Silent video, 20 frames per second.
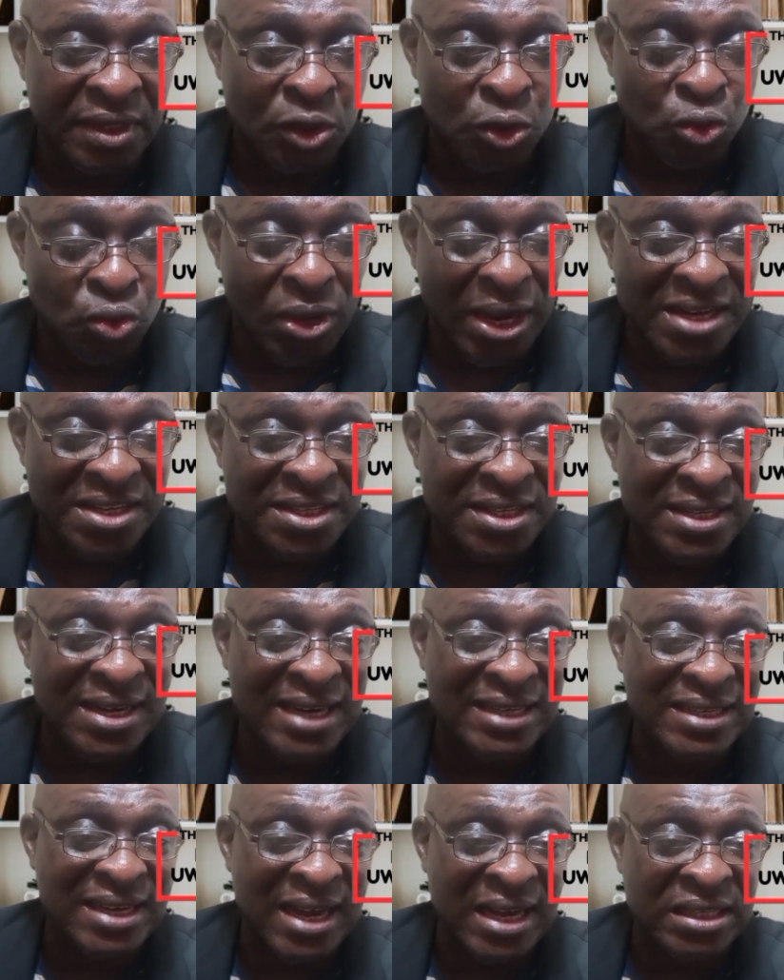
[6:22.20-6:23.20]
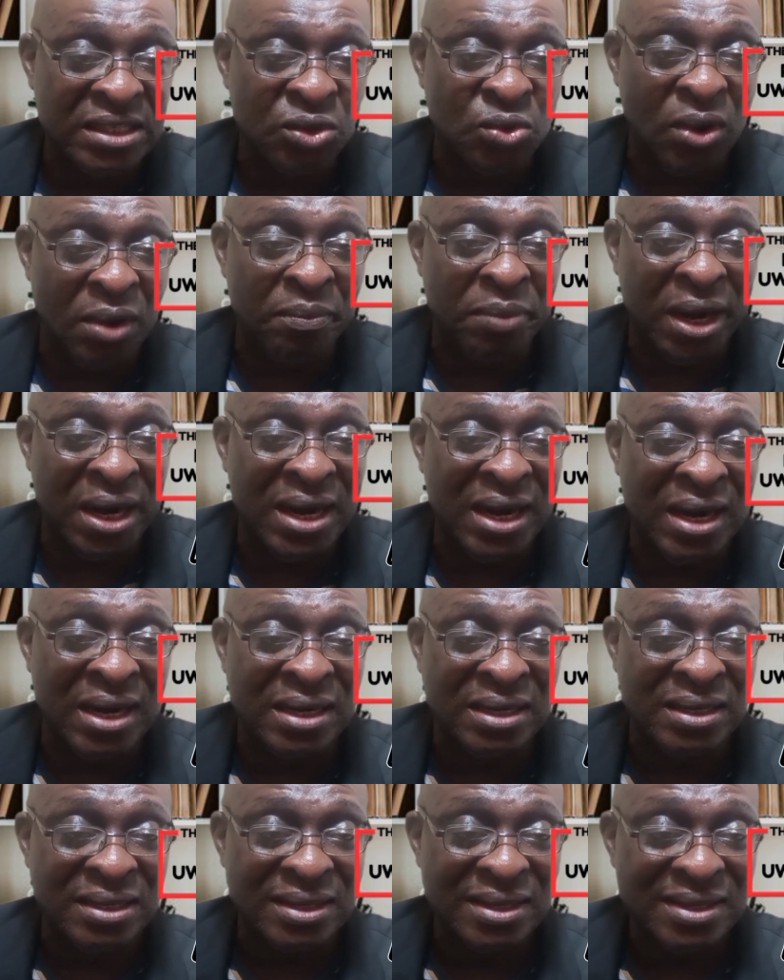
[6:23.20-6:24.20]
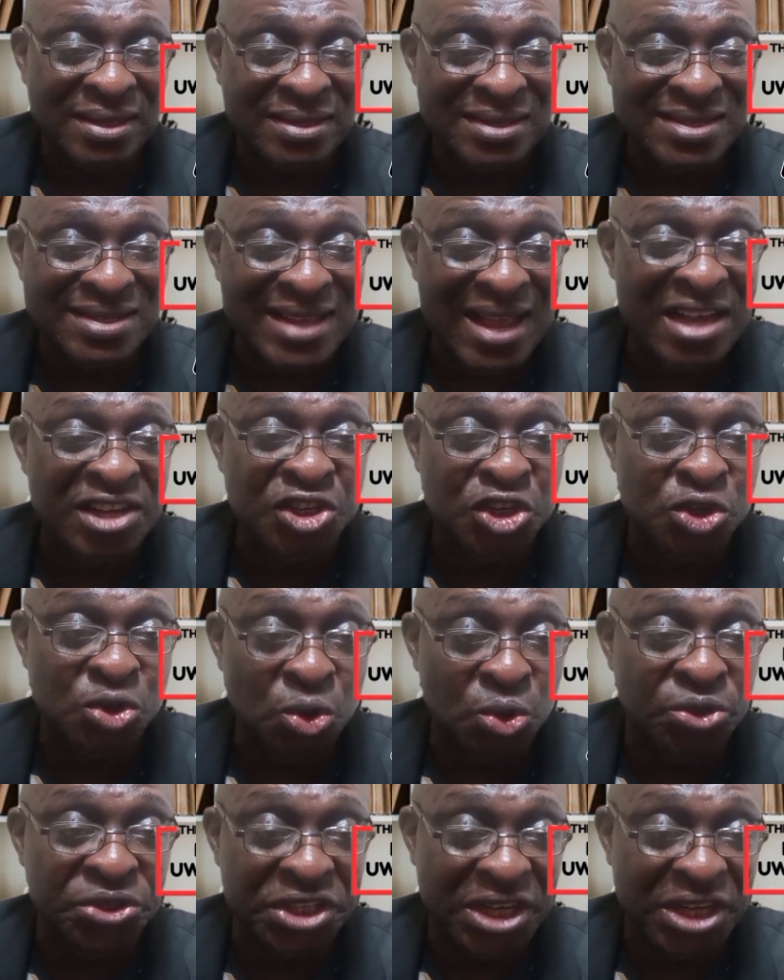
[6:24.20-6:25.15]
you can see that Atiku Abubakar stands no